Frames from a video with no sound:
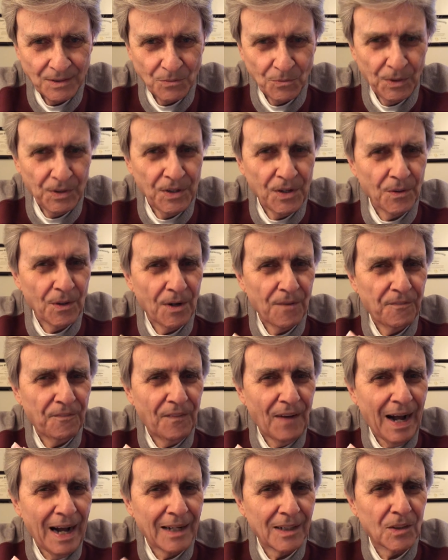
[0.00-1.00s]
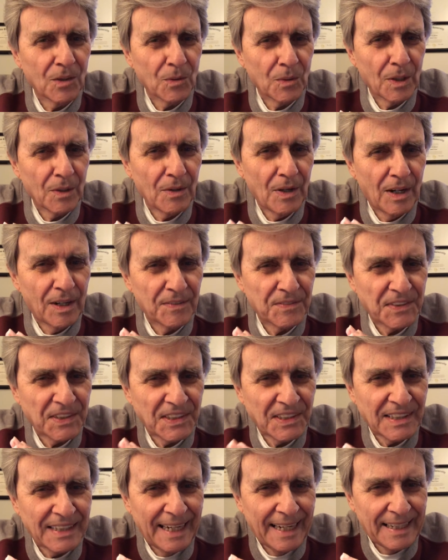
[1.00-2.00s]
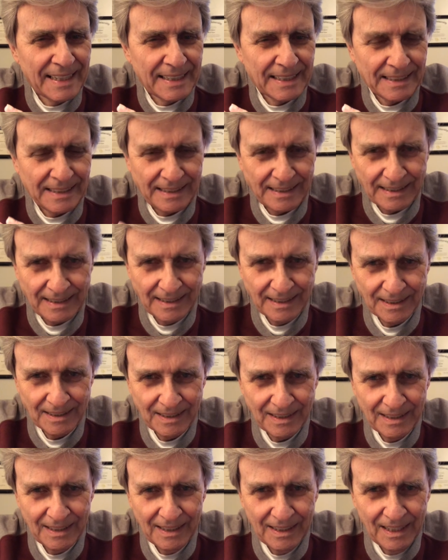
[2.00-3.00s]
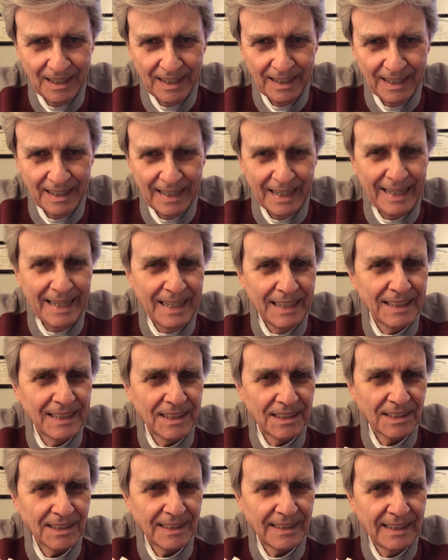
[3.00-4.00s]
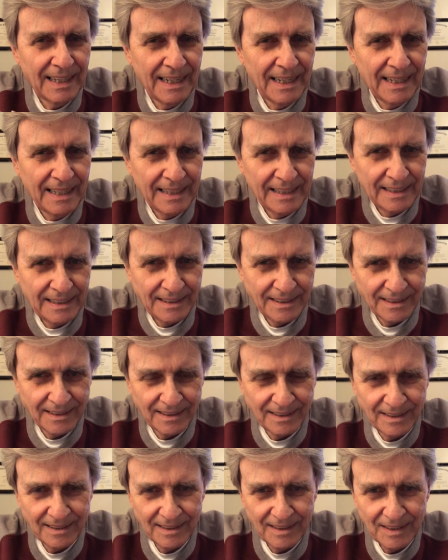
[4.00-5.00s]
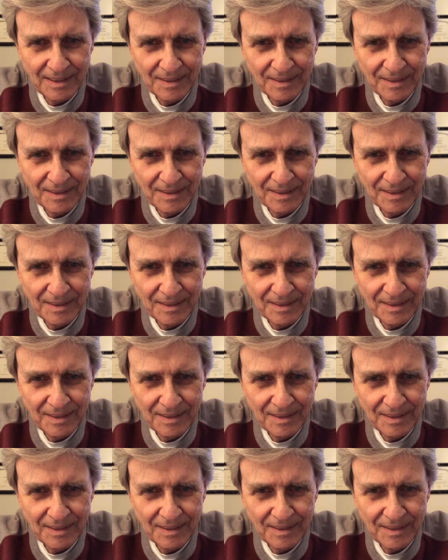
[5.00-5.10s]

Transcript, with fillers: when you're a follower of Satan, in disguise.